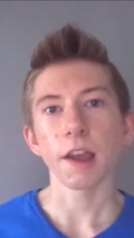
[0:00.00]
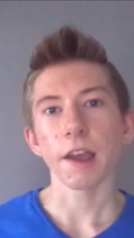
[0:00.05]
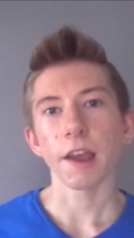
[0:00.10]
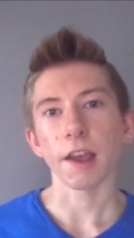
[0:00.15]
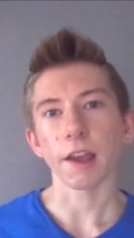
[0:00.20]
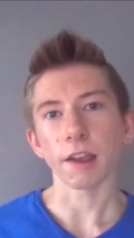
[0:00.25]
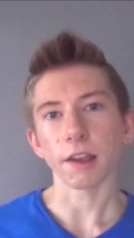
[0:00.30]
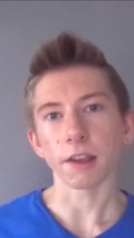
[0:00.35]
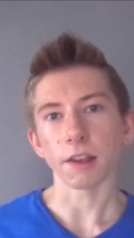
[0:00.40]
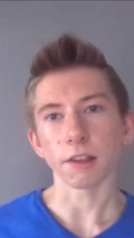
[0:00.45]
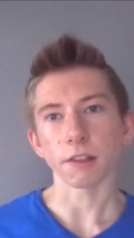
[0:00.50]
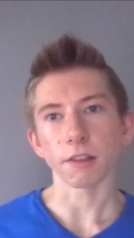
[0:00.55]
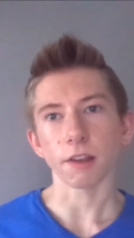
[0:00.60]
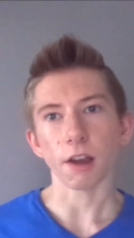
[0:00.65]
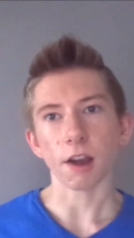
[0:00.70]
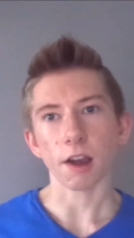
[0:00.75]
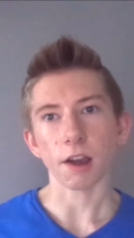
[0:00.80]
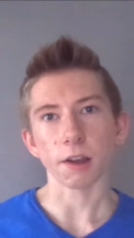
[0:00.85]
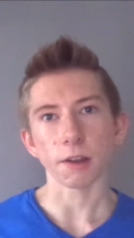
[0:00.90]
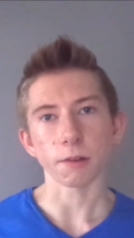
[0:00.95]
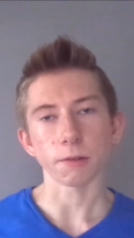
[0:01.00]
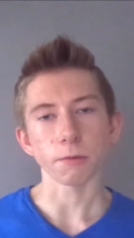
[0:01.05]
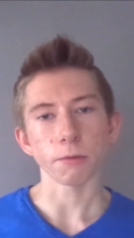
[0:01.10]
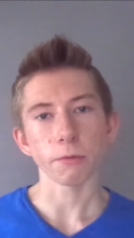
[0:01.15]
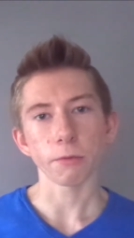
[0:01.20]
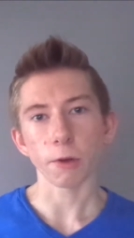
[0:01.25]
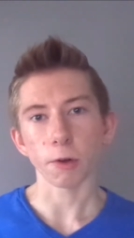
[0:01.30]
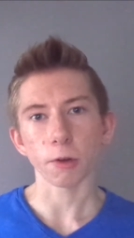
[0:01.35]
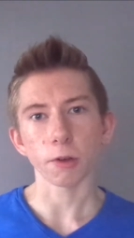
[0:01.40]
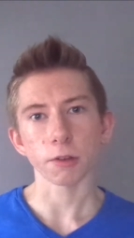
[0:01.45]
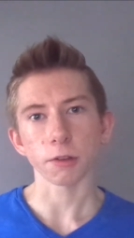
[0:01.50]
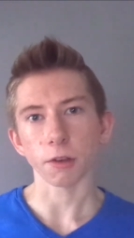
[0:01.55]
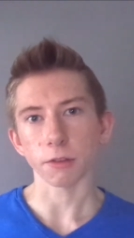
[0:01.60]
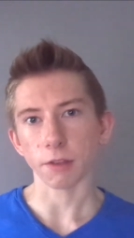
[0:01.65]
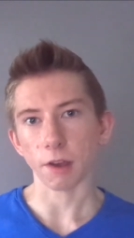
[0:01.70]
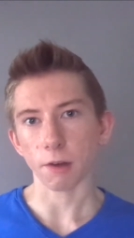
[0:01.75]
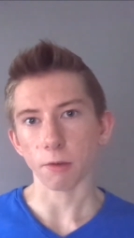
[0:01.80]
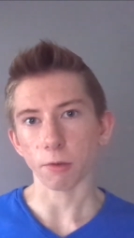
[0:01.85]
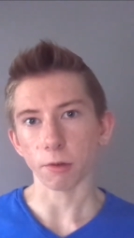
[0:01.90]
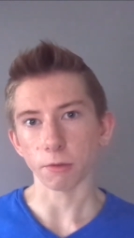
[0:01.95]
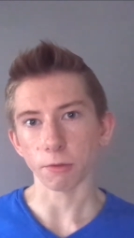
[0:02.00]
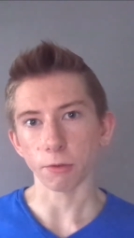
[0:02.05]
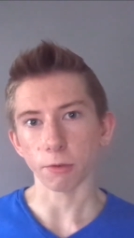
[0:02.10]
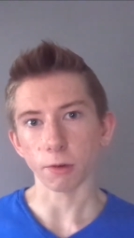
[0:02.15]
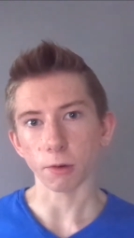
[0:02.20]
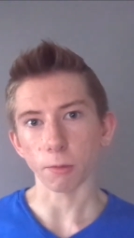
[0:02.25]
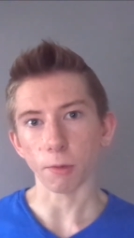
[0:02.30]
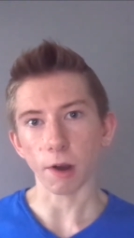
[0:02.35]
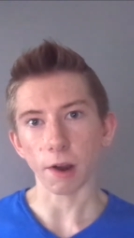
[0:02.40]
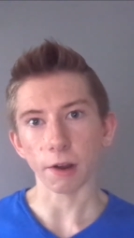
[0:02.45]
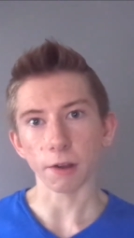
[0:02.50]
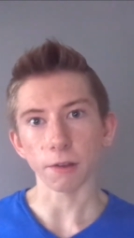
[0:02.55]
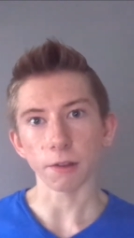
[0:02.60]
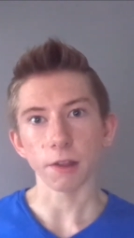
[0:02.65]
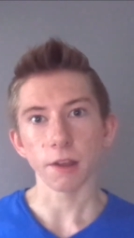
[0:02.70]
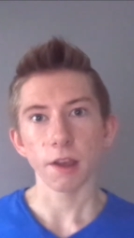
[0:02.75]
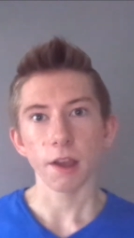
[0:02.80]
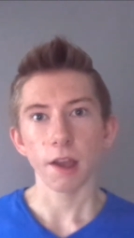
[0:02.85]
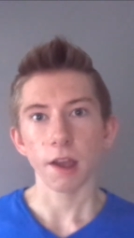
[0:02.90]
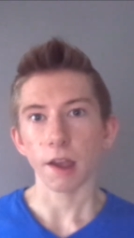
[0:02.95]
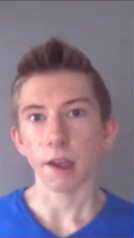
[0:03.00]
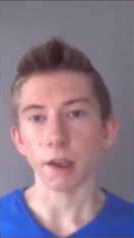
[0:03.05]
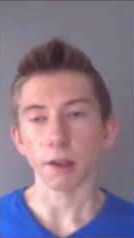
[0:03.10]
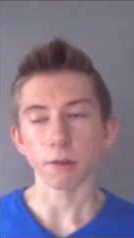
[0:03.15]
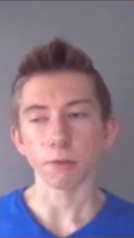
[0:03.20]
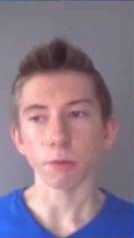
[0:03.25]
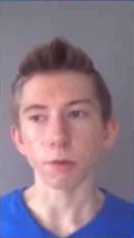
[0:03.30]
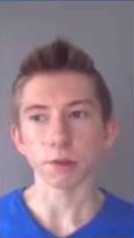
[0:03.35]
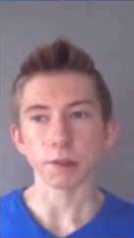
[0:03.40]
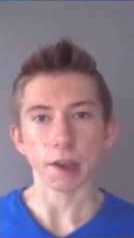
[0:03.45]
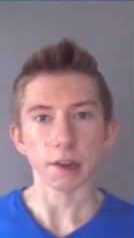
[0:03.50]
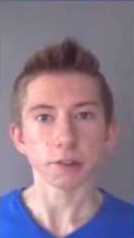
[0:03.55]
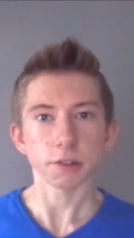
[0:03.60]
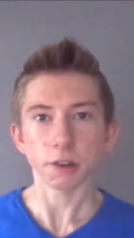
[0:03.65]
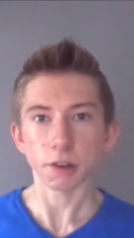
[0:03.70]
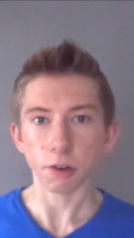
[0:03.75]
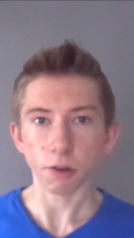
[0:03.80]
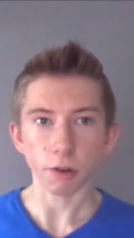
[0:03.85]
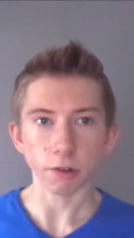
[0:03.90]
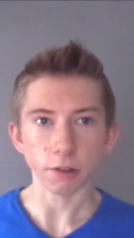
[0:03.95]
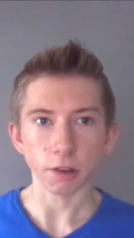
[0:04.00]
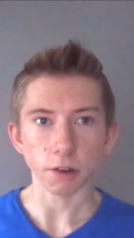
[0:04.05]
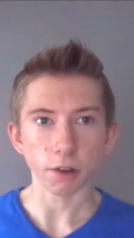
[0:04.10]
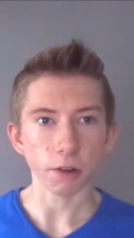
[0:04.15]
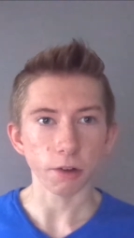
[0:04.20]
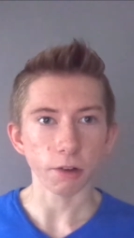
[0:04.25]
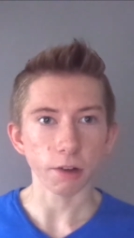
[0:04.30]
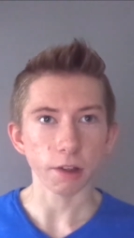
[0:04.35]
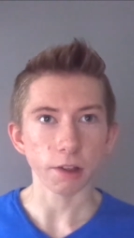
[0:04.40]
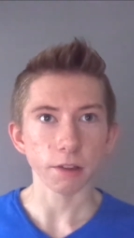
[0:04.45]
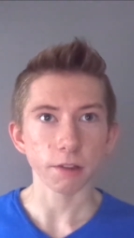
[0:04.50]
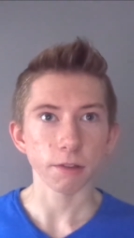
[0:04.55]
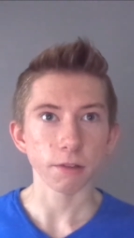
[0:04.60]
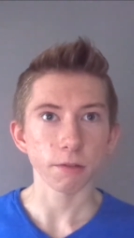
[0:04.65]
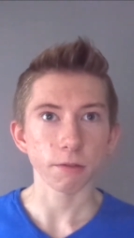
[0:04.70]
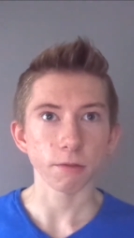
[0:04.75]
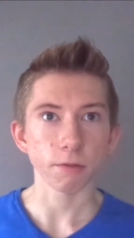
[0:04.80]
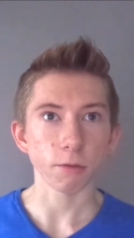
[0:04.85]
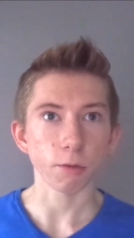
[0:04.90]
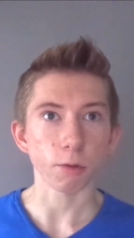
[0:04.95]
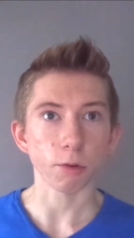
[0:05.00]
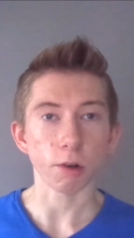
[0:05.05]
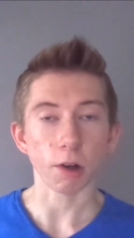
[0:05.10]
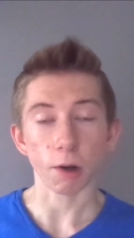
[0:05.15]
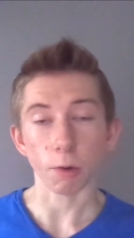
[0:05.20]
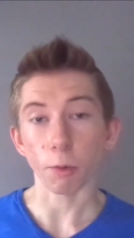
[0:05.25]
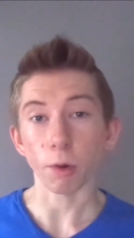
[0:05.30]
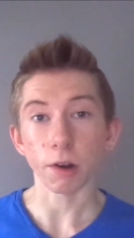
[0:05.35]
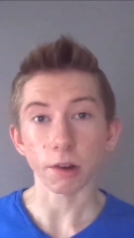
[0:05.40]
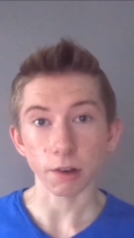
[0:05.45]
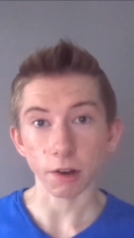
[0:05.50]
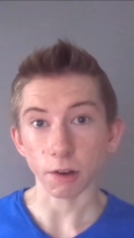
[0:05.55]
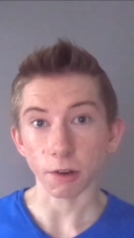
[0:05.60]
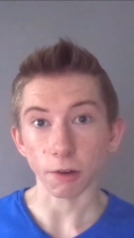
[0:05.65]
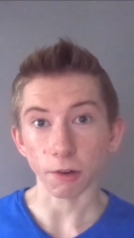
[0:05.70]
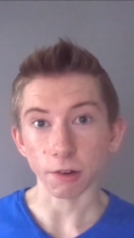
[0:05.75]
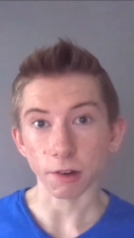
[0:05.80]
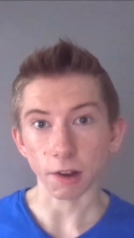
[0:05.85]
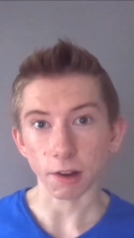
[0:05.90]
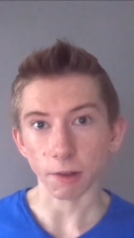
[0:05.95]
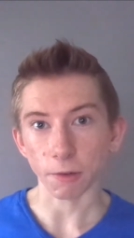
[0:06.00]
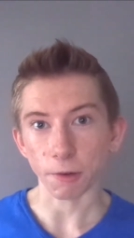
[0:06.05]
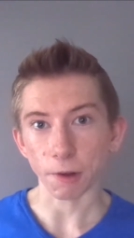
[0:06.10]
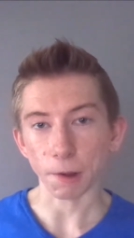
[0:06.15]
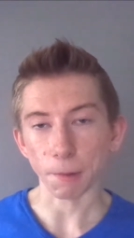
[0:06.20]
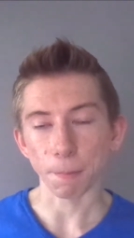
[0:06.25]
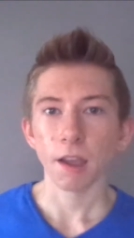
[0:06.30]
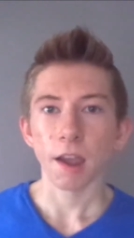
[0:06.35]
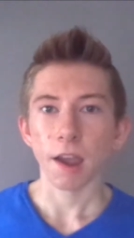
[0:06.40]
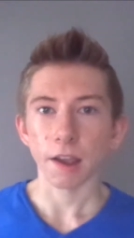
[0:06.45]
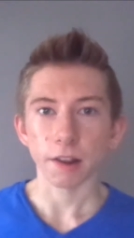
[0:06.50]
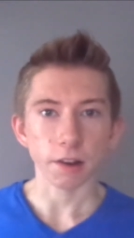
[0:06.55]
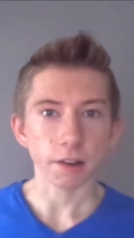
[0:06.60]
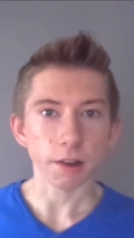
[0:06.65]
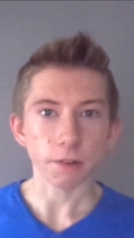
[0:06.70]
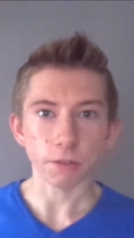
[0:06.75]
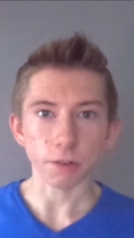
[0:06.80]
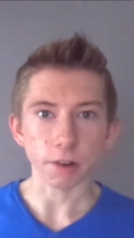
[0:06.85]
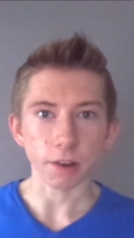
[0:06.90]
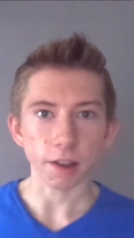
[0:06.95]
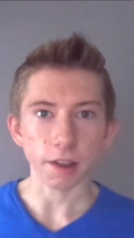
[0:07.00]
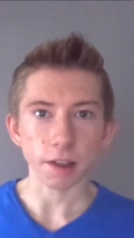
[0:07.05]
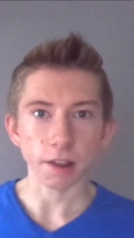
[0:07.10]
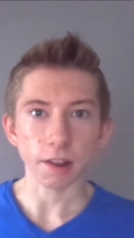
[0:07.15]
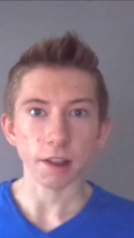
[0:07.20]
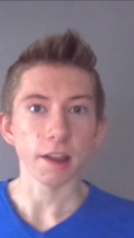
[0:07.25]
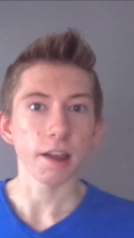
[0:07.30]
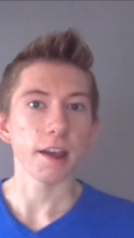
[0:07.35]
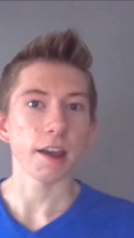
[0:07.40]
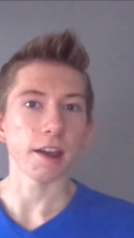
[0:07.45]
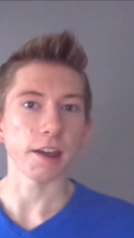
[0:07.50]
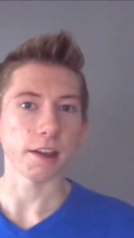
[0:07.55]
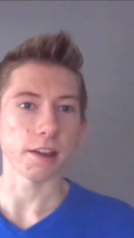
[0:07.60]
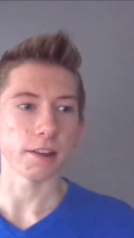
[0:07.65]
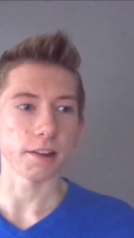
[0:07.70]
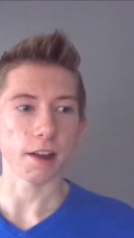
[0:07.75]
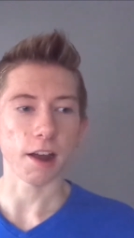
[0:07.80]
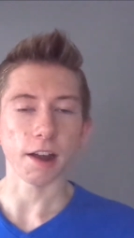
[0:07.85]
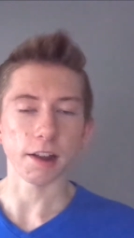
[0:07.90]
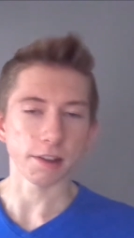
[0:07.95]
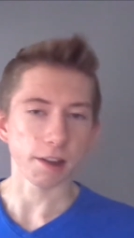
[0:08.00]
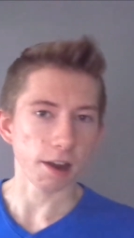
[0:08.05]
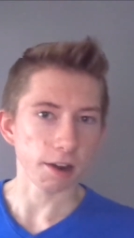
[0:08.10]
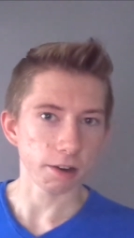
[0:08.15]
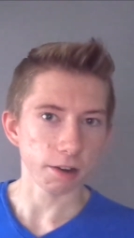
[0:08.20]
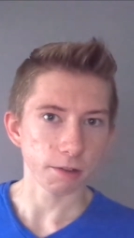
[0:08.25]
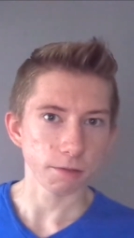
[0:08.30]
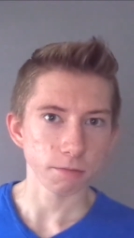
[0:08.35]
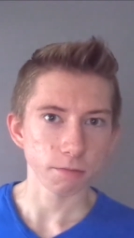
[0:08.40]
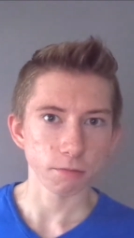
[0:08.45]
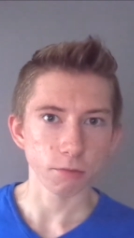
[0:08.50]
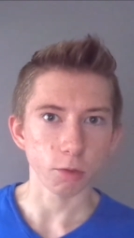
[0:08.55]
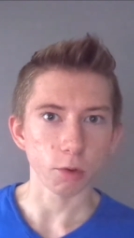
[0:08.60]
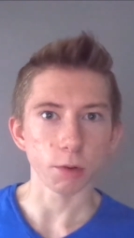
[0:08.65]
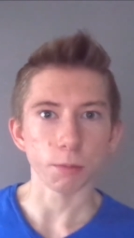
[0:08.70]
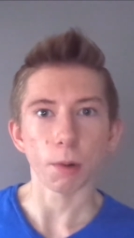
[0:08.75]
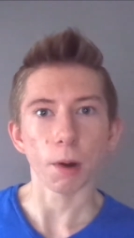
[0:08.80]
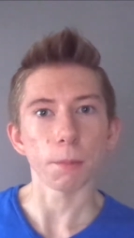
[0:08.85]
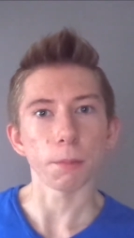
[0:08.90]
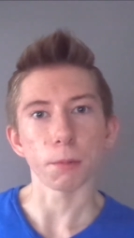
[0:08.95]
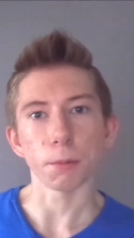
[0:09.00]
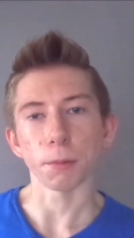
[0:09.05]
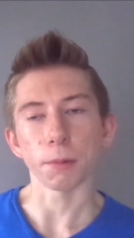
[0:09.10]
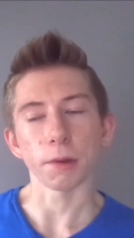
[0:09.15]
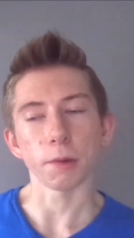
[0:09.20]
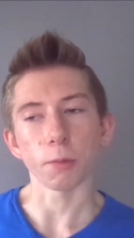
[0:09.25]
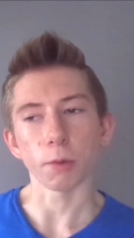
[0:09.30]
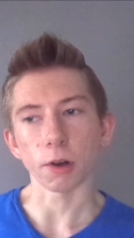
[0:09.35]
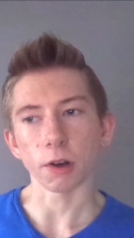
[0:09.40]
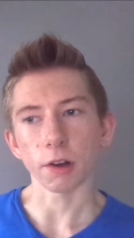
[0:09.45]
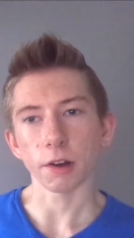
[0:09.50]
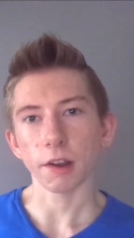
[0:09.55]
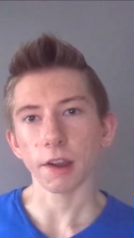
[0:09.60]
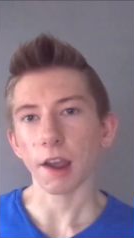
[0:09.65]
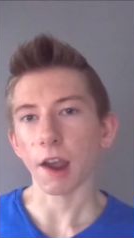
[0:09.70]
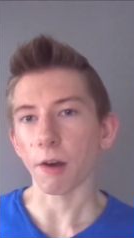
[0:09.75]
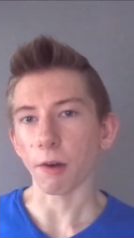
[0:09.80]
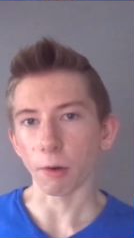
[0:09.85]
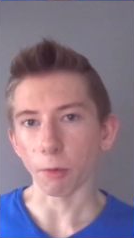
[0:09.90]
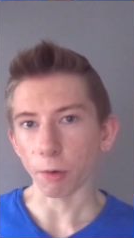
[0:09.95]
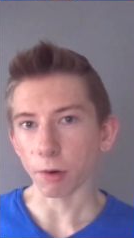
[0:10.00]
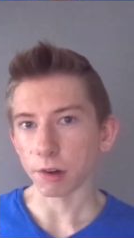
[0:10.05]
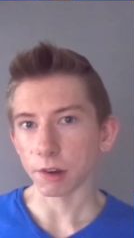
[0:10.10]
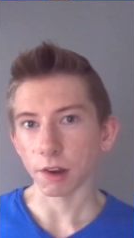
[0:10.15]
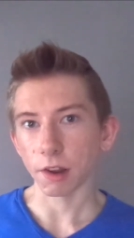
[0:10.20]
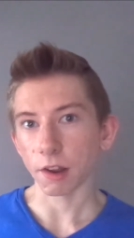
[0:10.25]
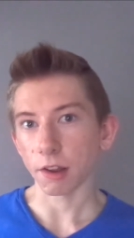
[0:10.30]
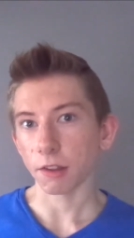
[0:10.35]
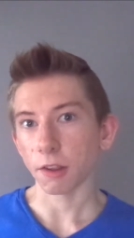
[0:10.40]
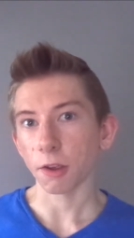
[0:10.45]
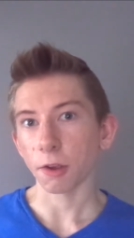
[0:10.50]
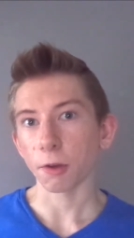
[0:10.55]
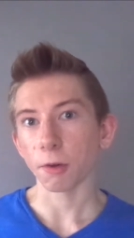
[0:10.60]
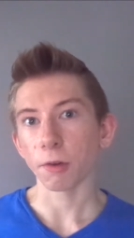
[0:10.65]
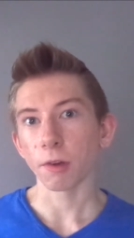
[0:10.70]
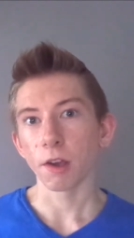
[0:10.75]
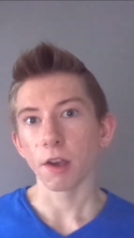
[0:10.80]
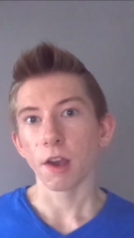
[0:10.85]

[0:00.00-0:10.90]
and I focused on that one for a while and was actually going to do it, or I wanted to do it anyway, and I never did, and I doubt it would probably work how I wanted it to,